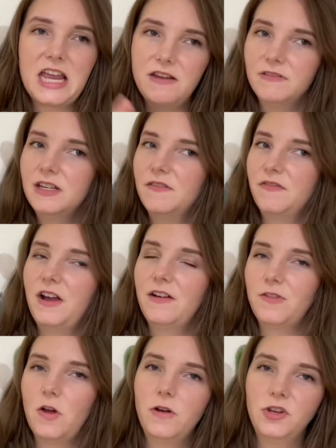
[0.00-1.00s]
even if I have
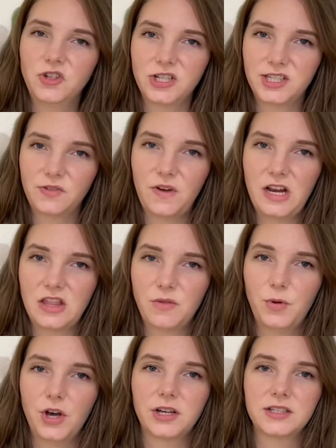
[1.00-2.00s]
no interest in reading the
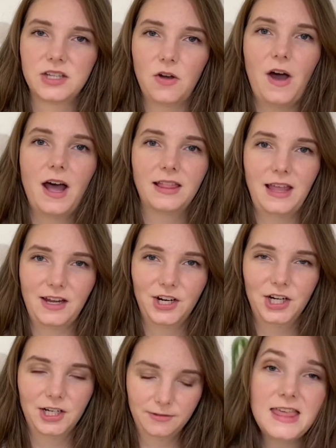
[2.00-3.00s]
book. So I like
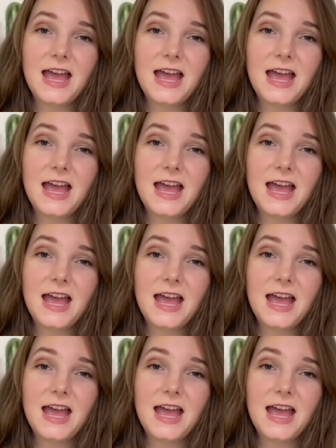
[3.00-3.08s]
her.